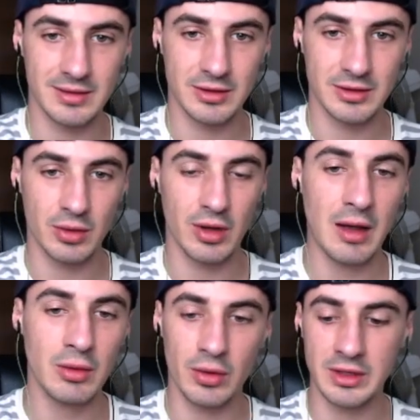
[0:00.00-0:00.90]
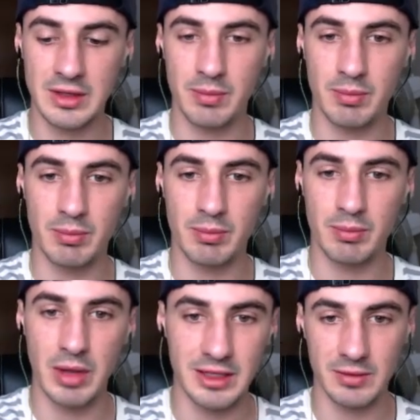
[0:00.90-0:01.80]
You know what? How long has it been
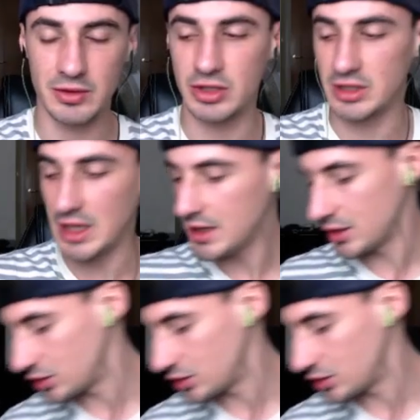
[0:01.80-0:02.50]
since we've seen a